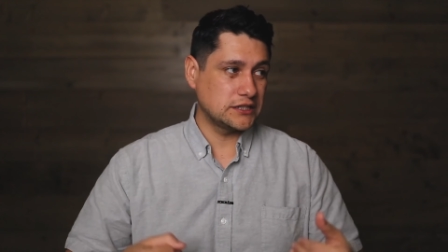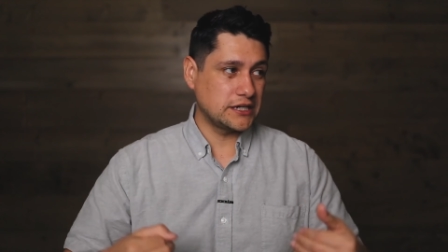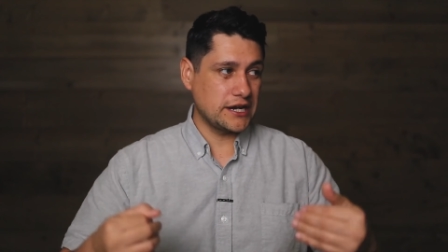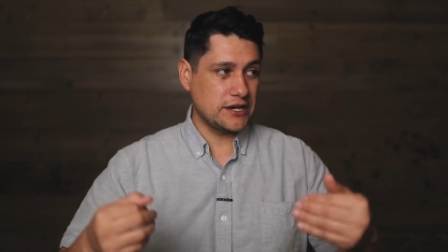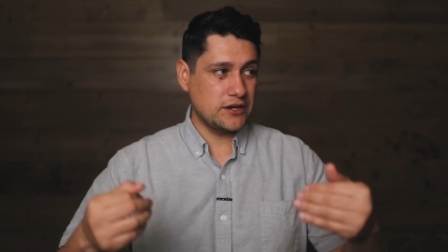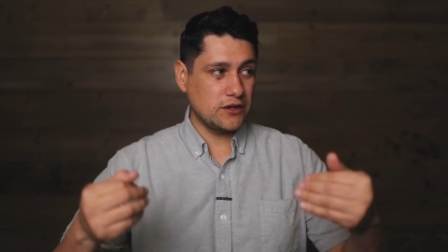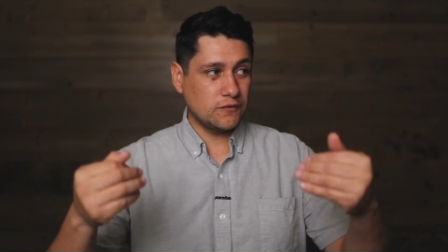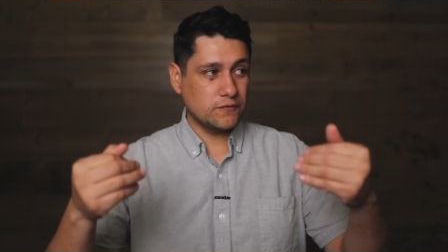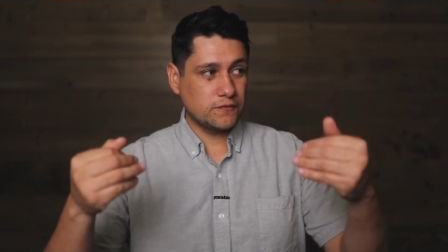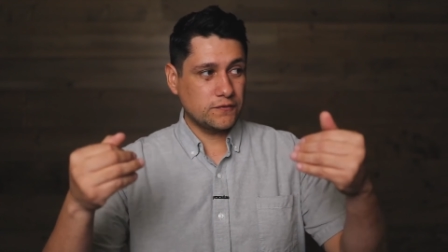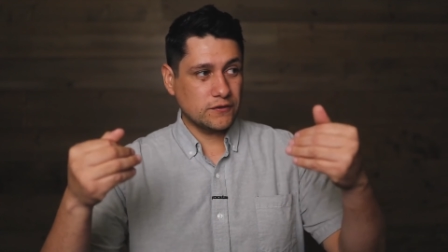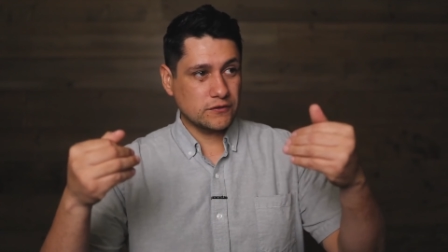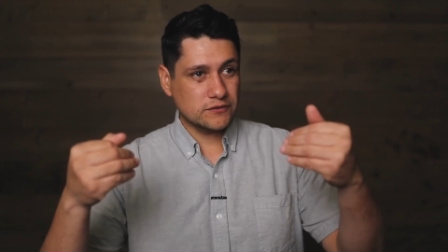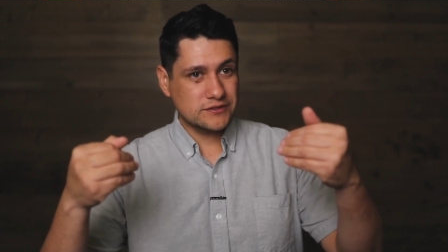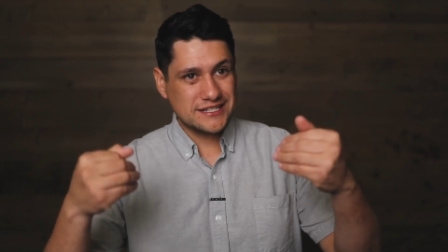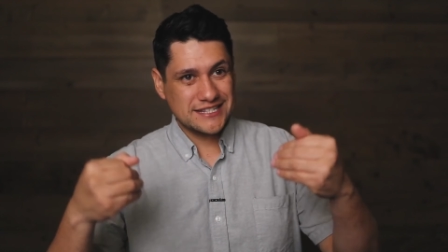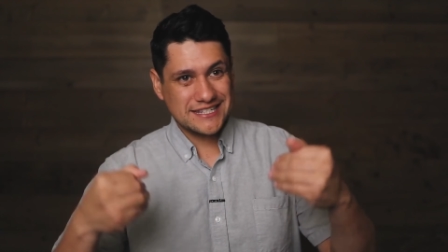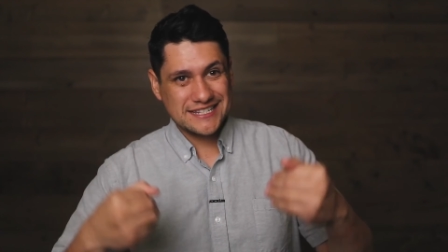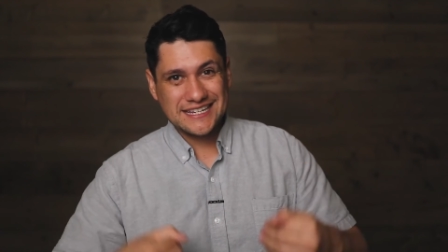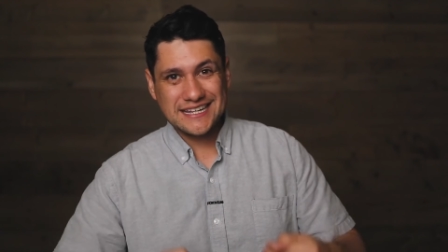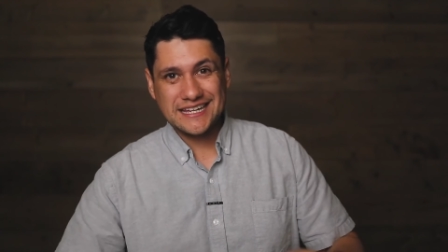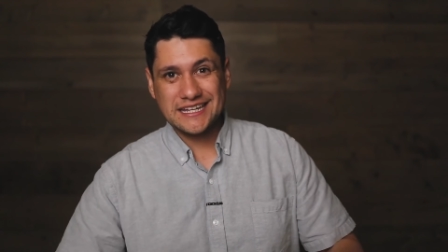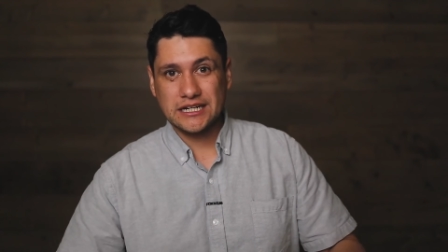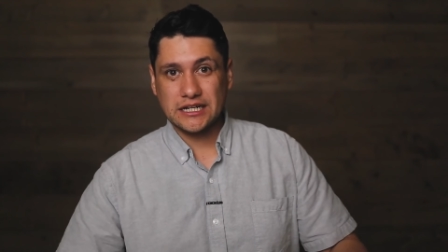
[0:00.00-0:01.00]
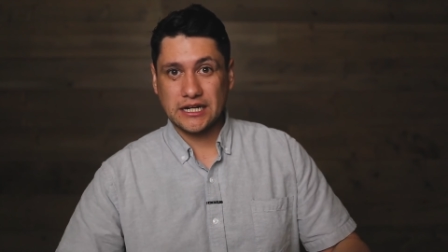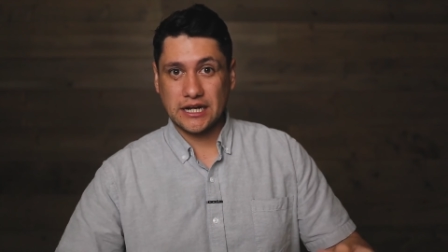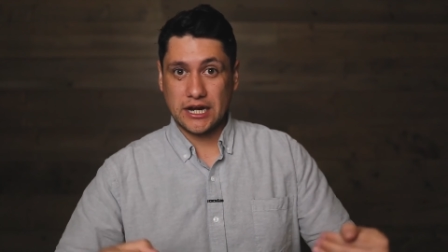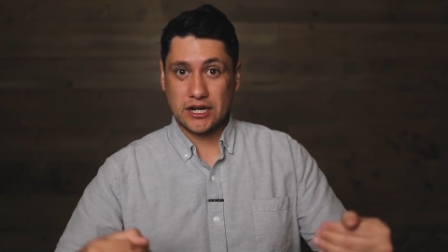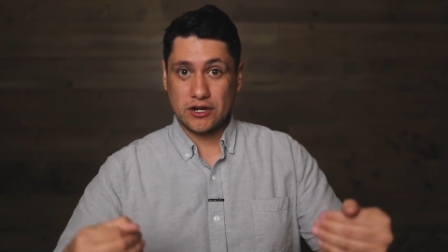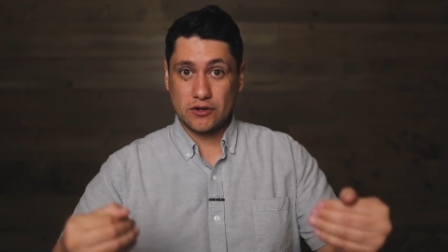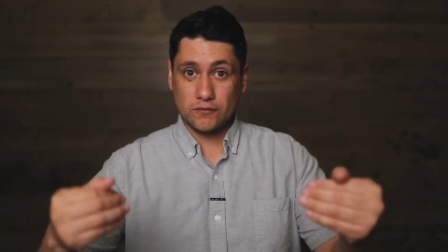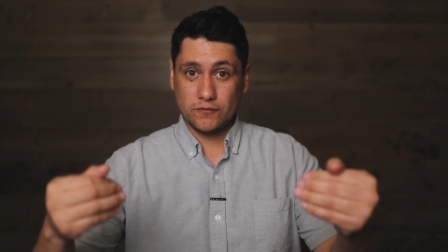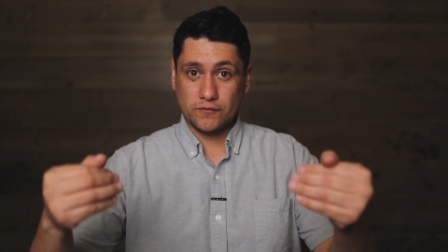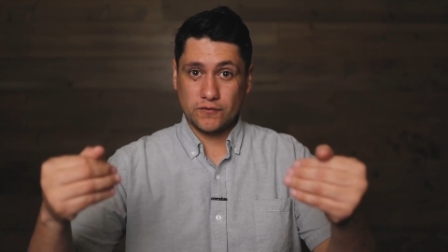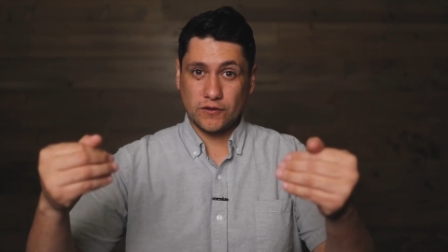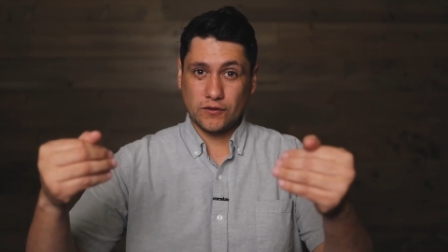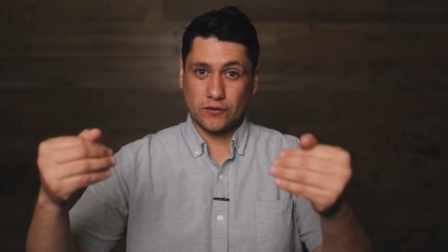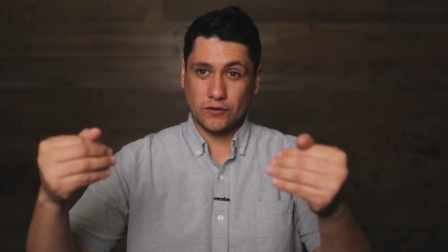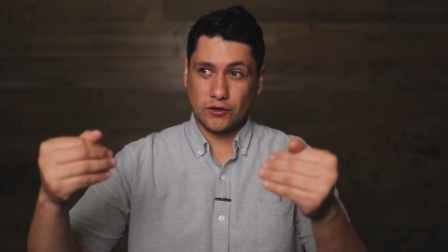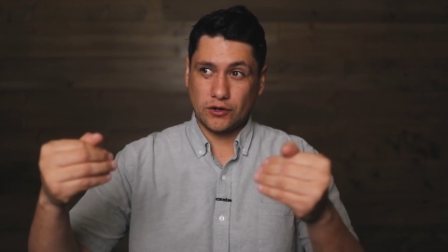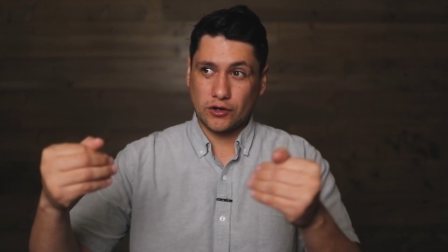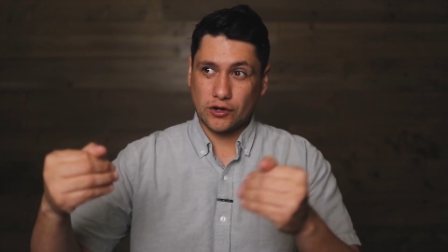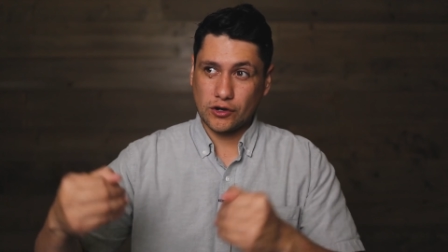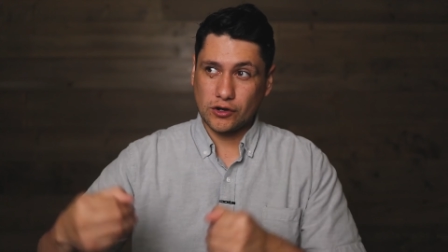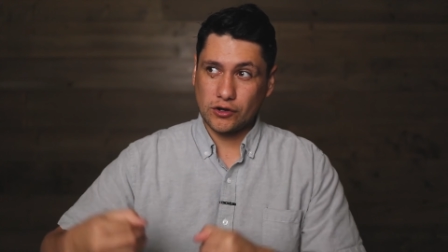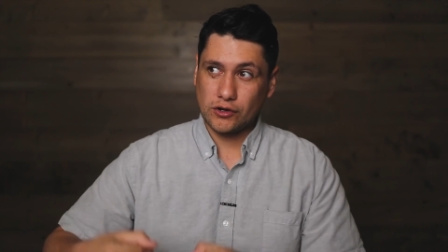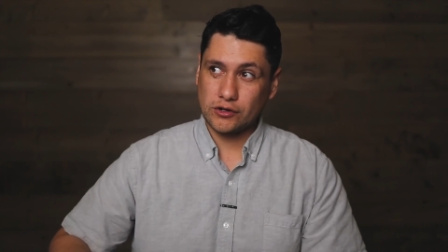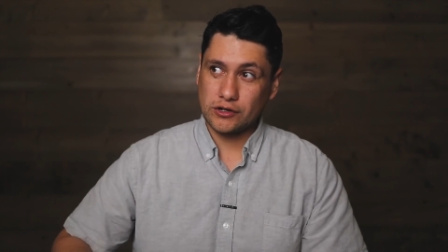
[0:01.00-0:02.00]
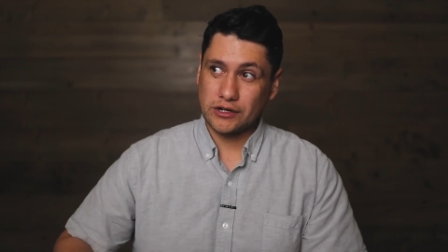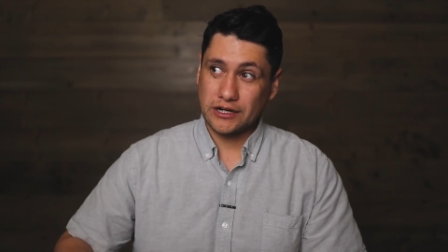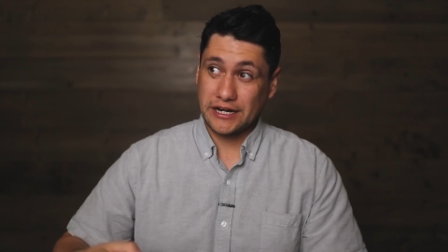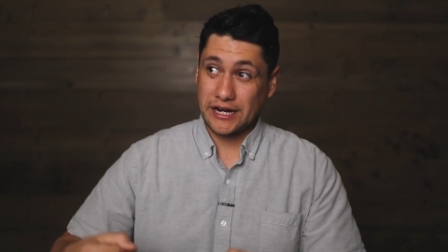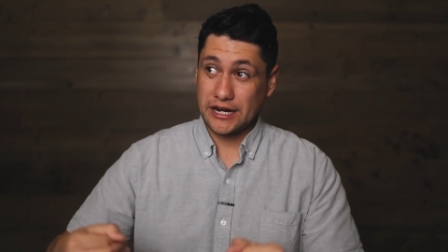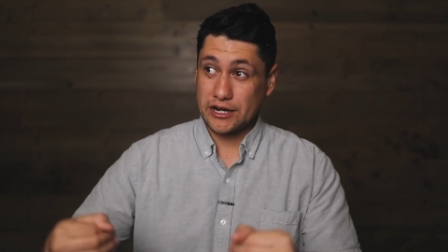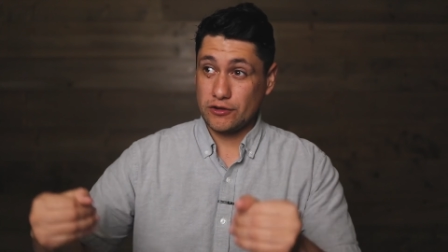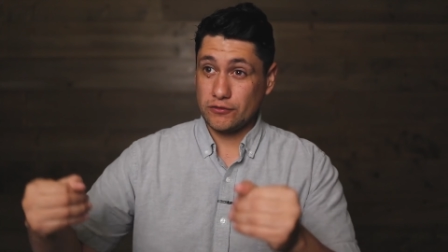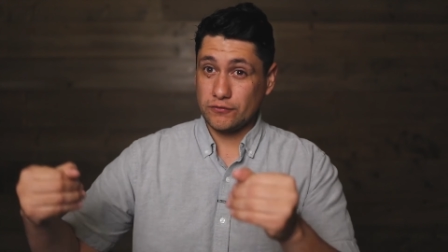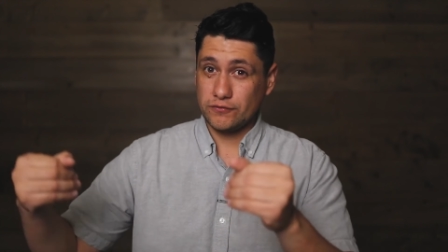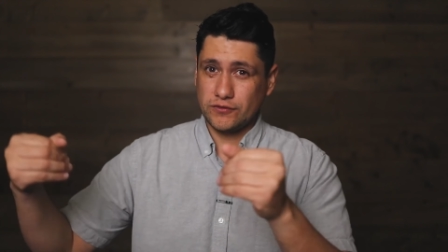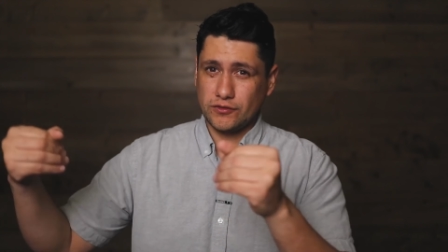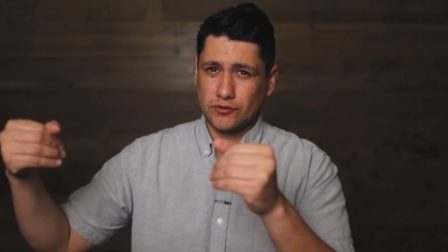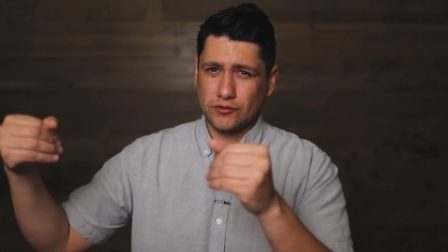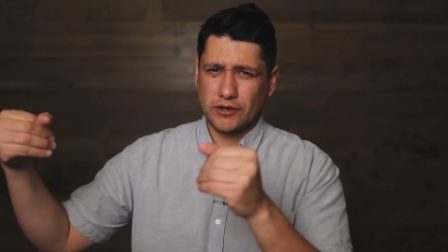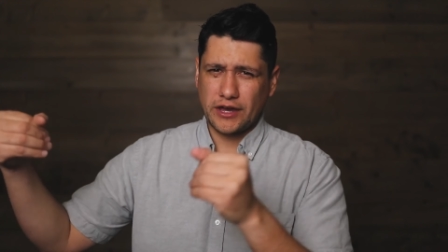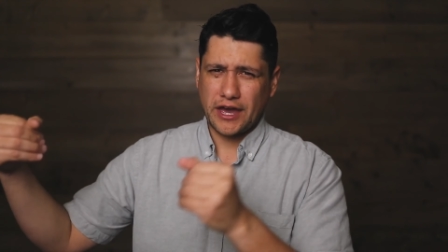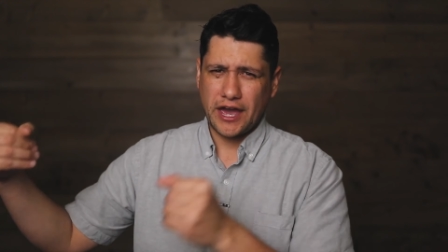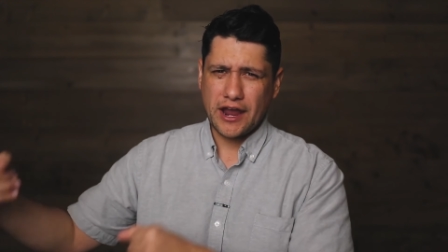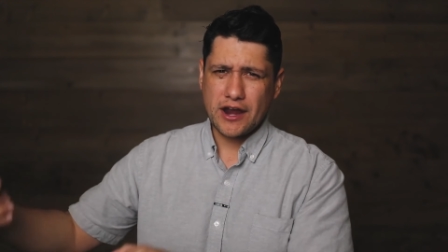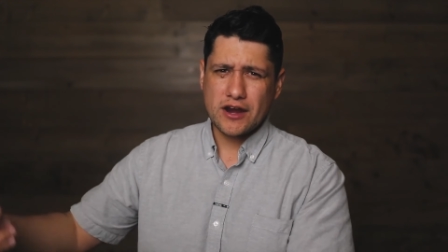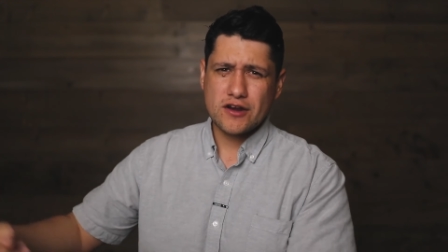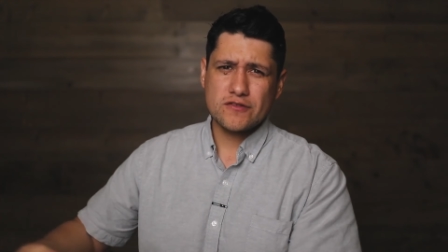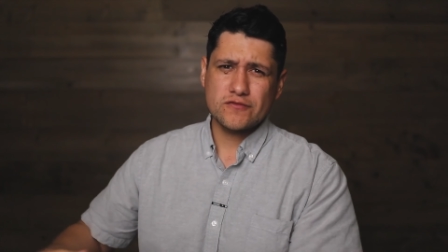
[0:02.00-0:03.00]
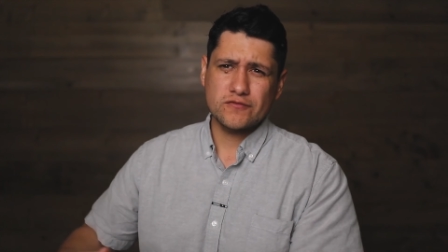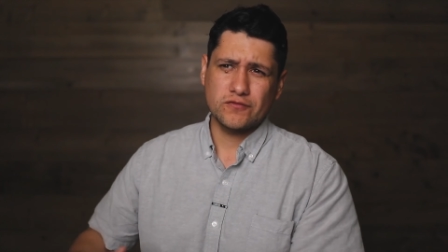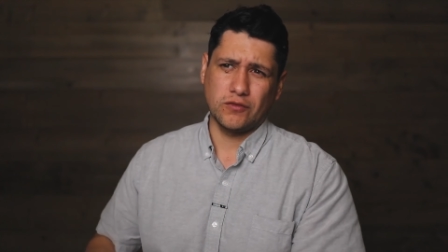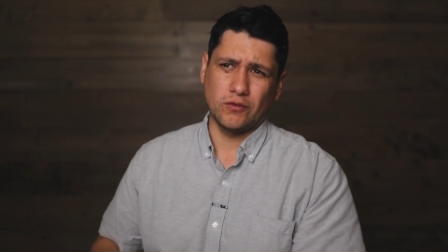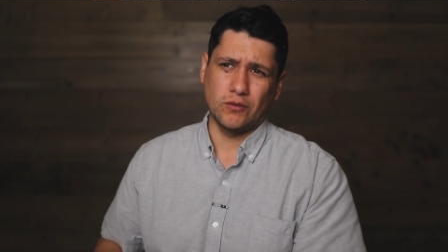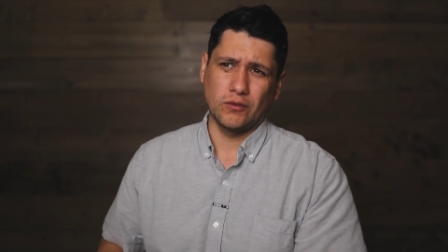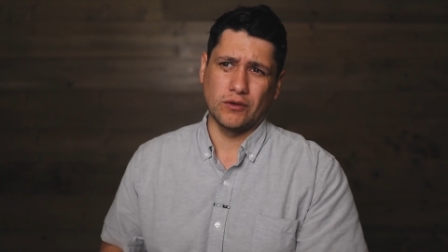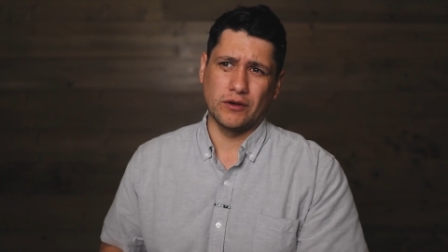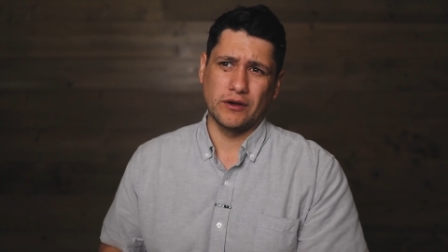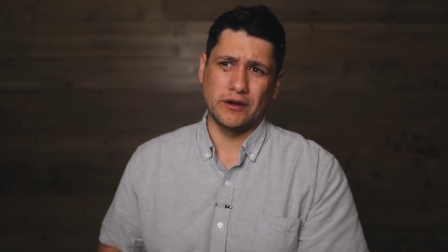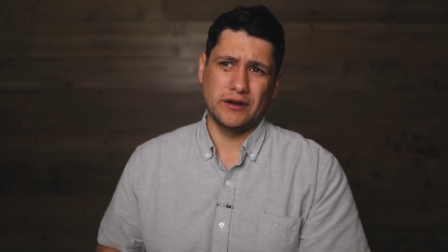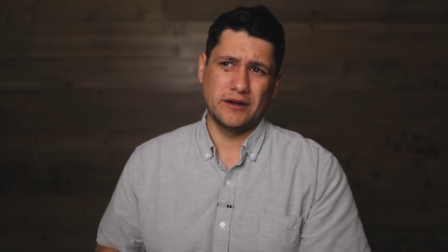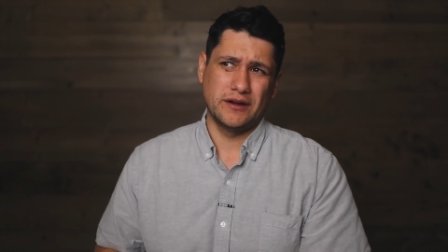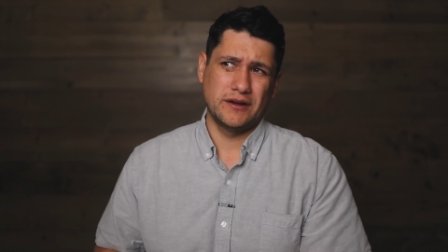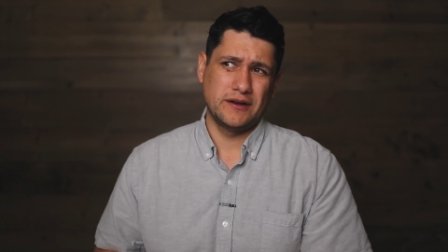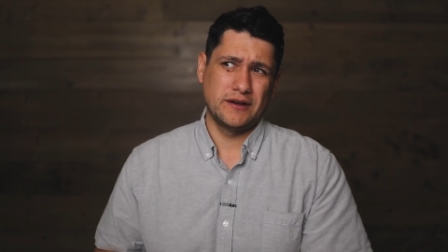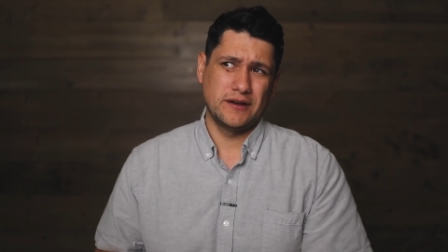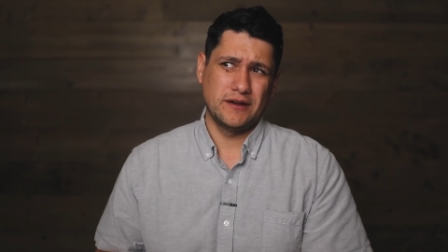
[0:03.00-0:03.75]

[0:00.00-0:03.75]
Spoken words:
and I don't feel seen, and I don't feel heard, and I don't feel cared for.